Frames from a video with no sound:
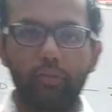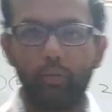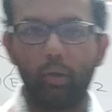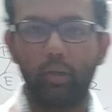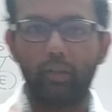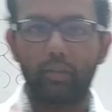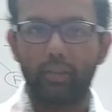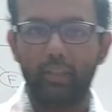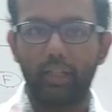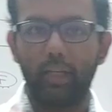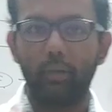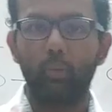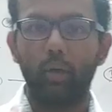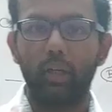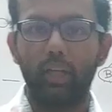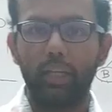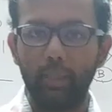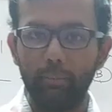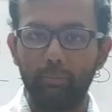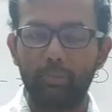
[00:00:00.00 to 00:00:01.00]
to understand
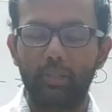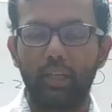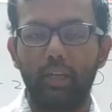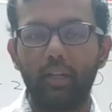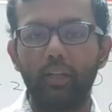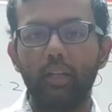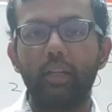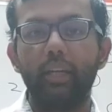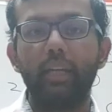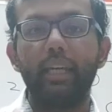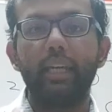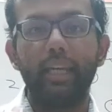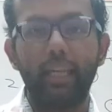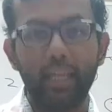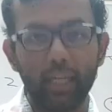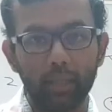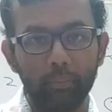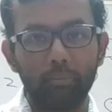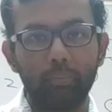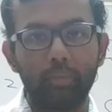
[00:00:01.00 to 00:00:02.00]
what heaps are.
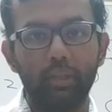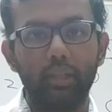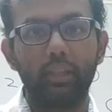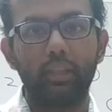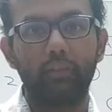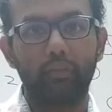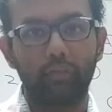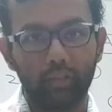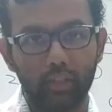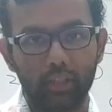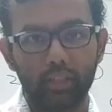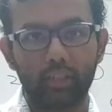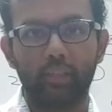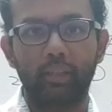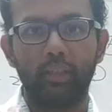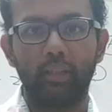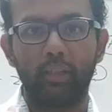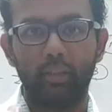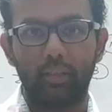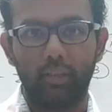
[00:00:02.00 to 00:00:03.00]
Heap, the
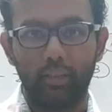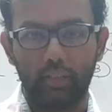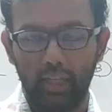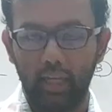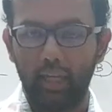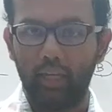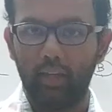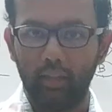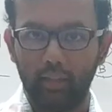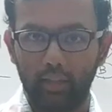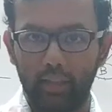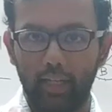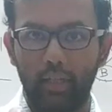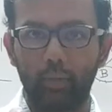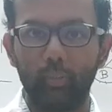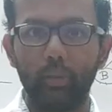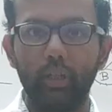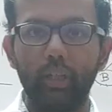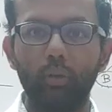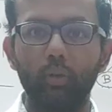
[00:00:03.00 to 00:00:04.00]
first thing that
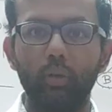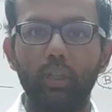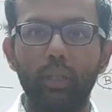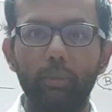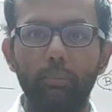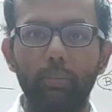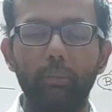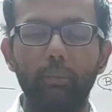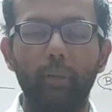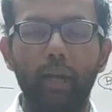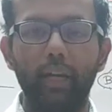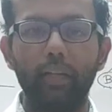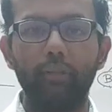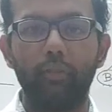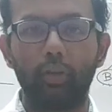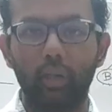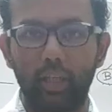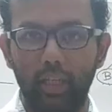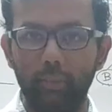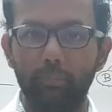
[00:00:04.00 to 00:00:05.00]
you need to keep in mind
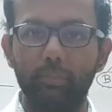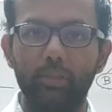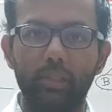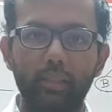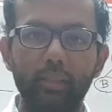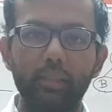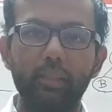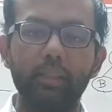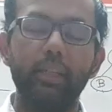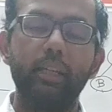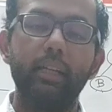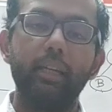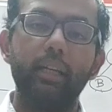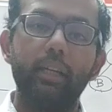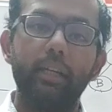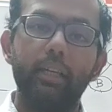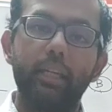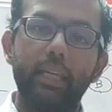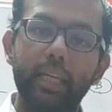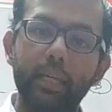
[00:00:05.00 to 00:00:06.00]
for heaps is,
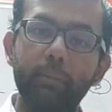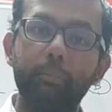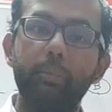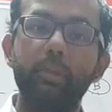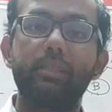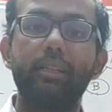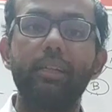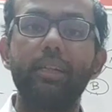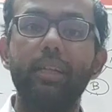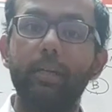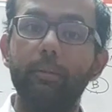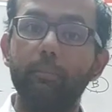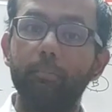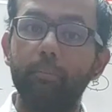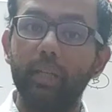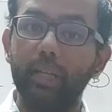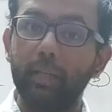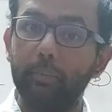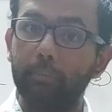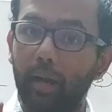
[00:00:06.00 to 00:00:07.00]
heap is a
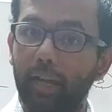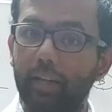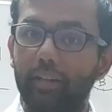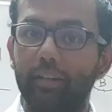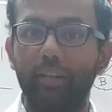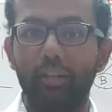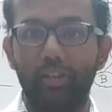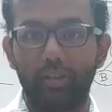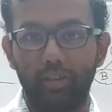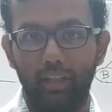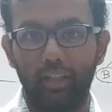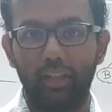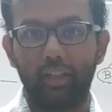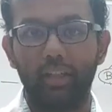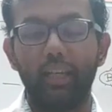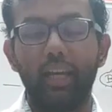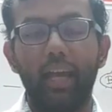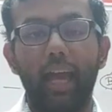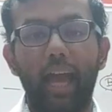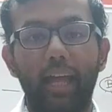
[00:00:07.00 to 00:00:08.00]
complete binary tree.
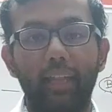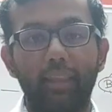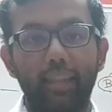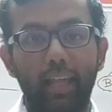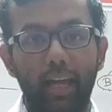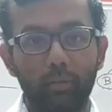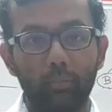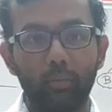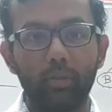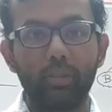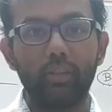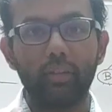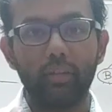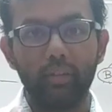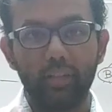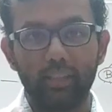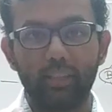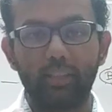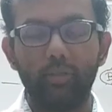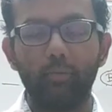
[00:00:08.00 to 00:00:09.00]
And that was the
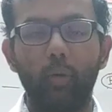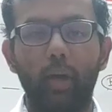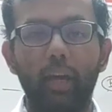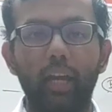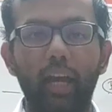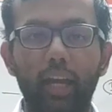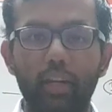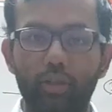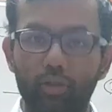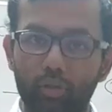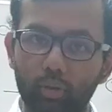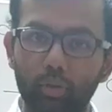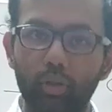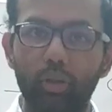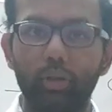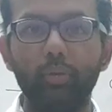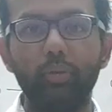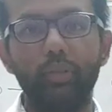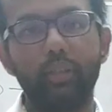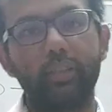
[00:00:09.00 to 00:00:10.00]
reason why I showed
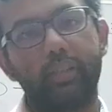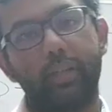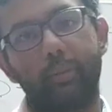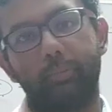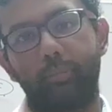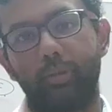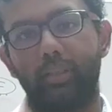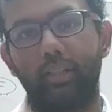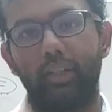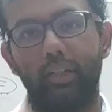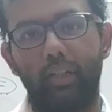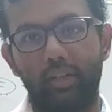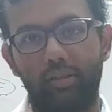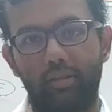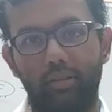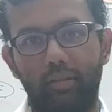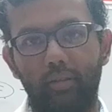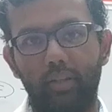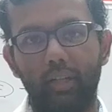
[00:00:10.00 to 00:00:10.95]
you this representation.